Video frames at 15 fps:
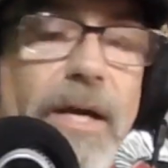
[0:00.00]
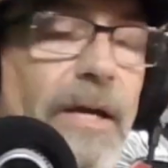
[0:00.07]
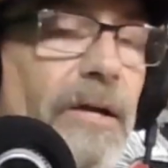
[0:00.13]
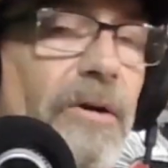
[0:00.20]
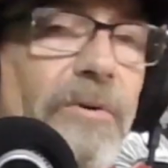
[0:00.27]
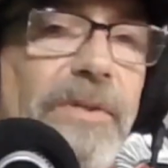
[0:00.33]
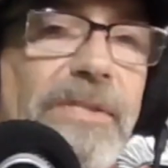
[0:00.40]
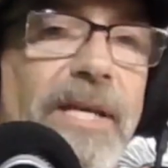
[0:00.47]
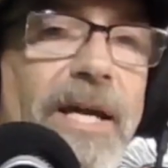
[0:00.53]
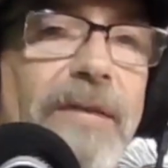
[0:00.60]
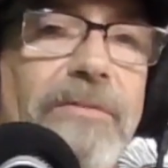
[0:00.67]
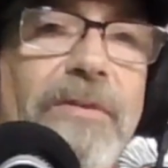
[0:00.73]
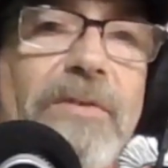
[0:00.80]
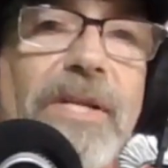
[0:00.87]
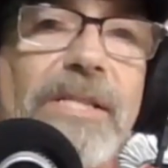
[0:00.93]
I always
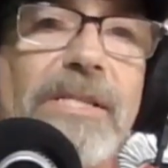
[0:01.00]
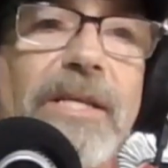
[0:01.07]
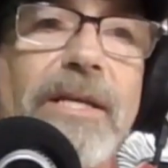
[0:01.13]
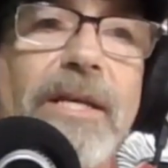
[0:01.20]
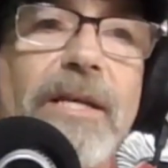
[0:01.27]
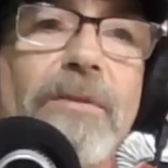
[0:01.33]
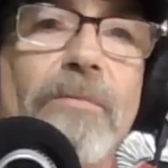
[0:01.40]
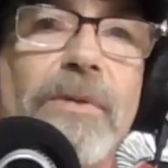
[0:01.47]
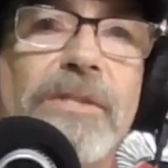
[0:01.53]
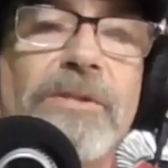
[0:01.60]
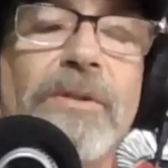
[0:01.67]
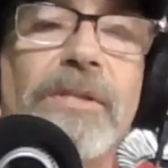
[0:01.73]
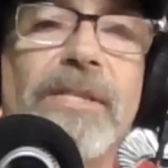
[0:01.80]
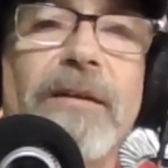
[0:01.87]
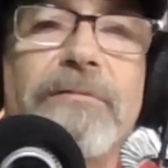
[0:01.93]
have. Even as a kid, as
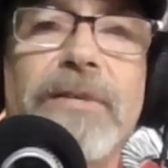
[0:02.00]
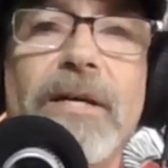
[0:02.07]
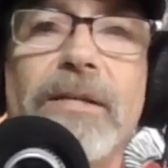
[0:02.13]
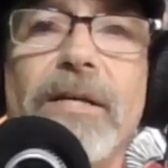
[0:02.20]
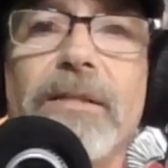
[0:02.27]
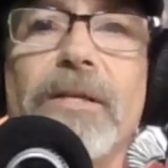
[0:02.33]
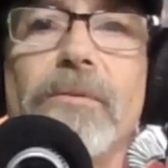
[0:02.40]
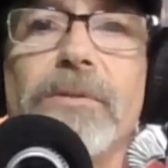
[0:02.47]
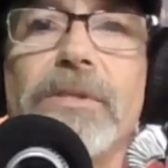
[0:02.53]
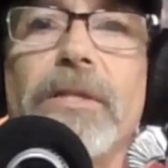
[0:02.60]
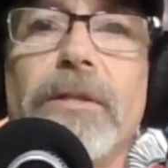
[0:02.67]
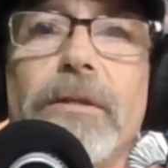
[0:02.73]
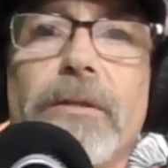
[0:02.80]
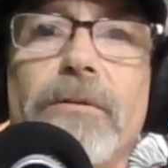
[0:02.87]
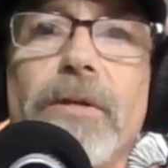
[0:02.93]
soon as I found out there was
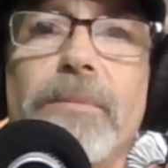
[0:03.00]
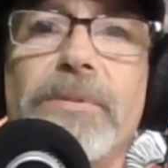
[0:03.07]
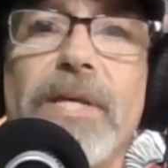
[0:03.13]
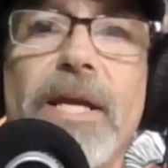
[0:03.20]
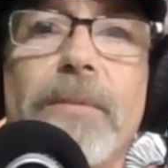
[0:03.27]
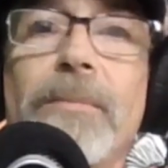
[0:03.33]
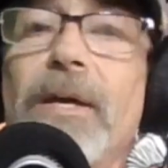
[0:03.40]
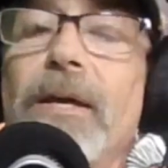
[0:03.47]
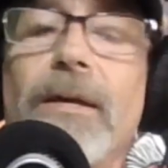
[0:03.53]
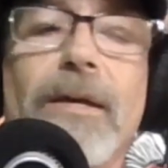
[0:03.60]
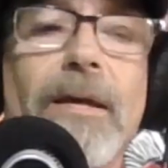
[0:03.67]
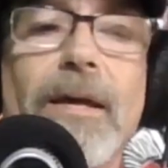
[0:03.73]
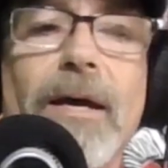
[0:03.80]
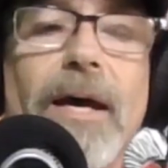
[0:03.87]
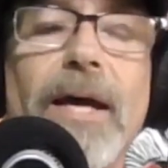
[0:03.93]
clear grip tape,
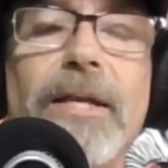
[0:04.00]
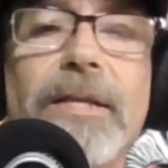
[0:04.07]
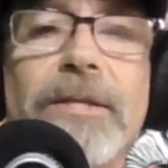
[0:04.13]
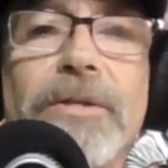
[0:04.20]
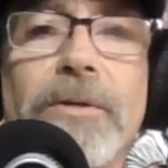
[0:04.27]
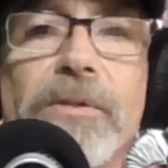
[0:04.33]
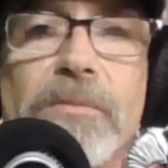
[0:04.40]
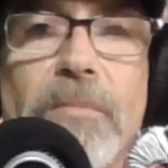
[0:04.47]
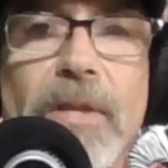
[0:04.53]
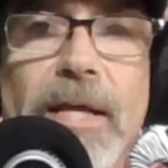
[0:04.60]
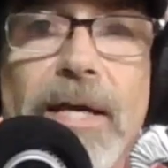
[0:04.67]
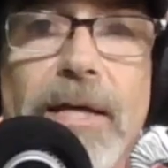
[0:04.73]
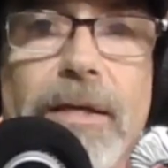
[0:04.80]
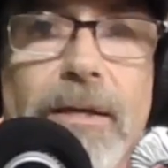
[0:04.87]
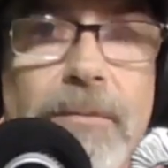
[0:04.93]
I didn't use
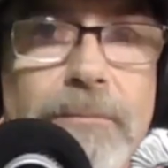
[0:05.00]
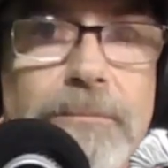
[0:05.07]
black.